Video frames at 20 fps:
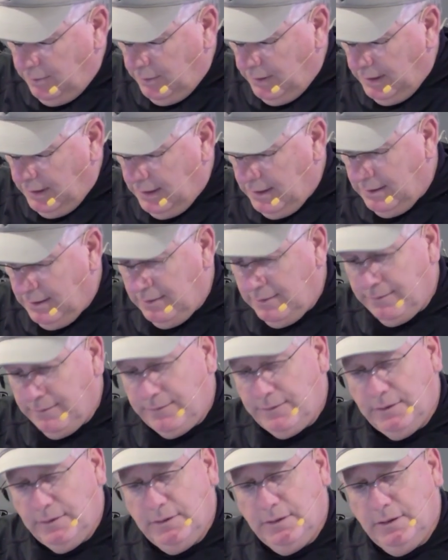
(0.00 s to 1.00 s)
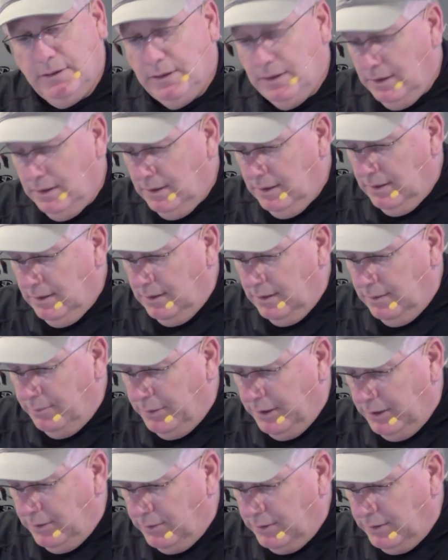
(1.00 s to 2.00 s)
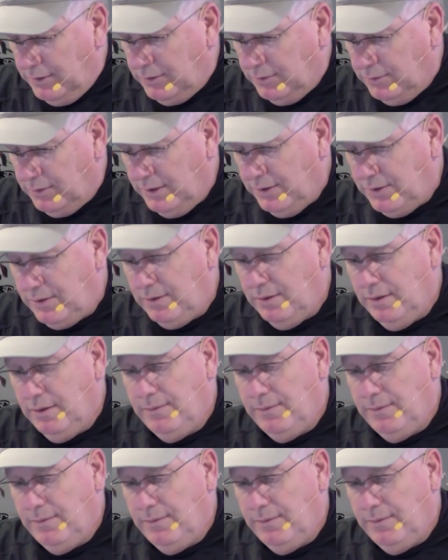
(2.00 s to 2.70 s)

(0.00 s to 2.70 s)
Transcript: have a power source.